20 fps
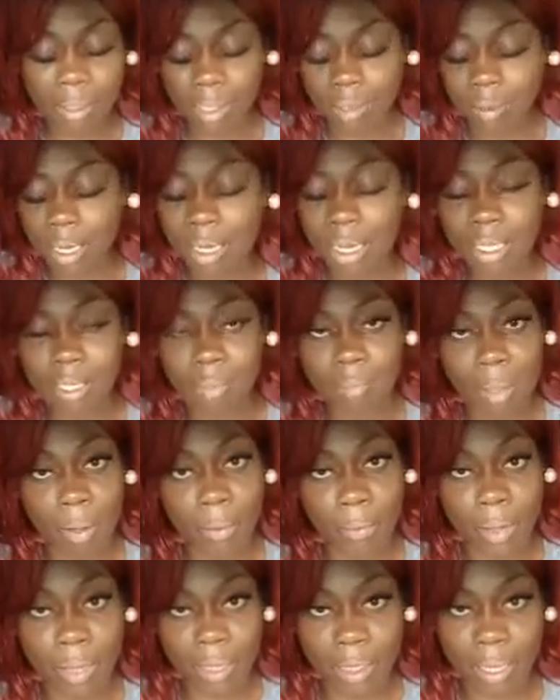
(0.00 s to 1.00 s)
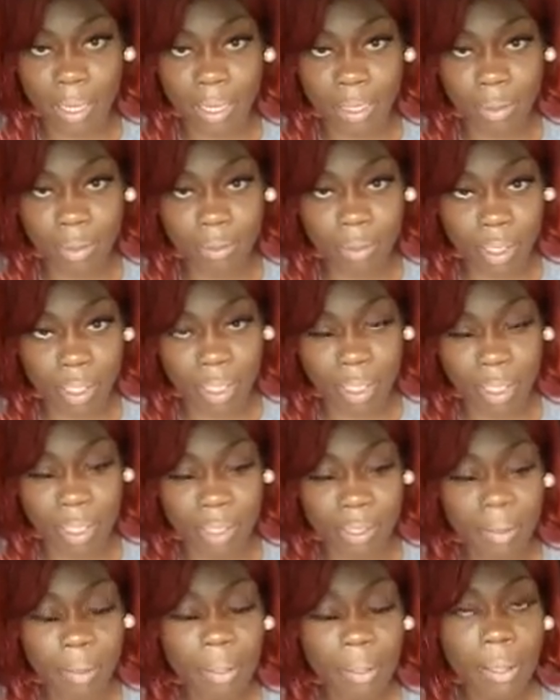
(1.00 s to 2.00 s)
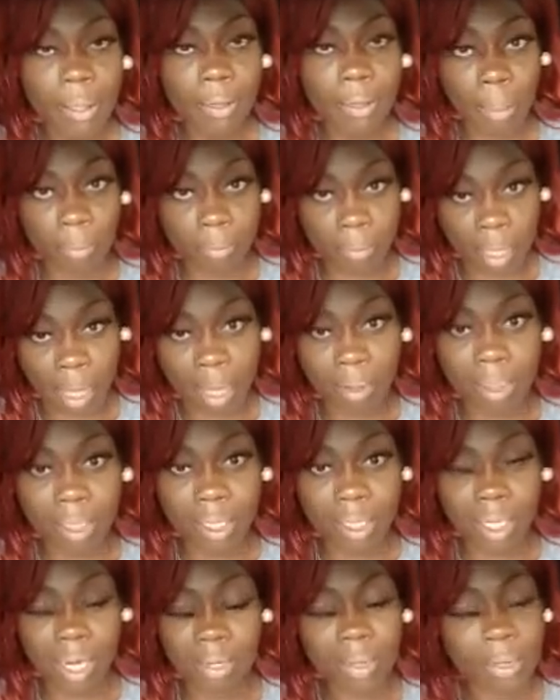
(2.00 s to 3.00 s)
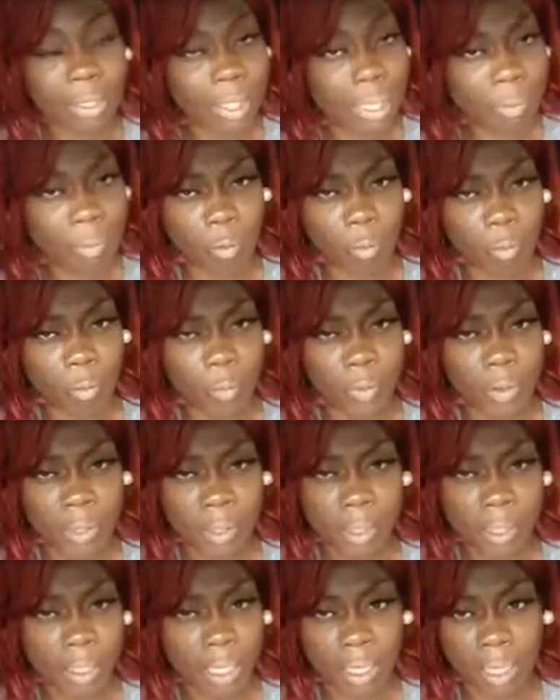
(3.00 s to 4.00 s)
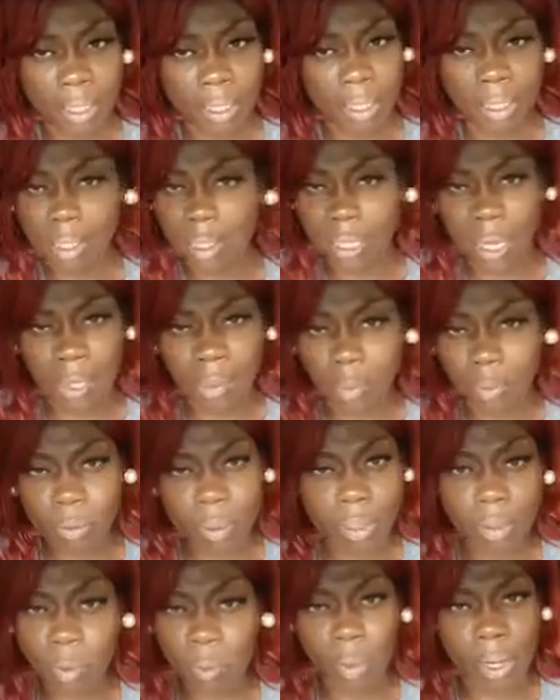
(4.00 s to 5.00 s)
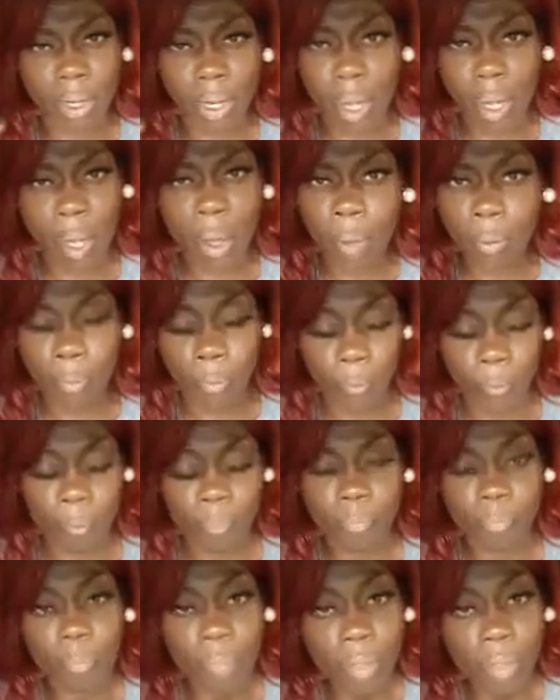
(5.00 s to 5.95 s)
That's my granddaddy. You see this? I'm gonna let y'all know because I'm a realist and I like to let y'all know what's going on.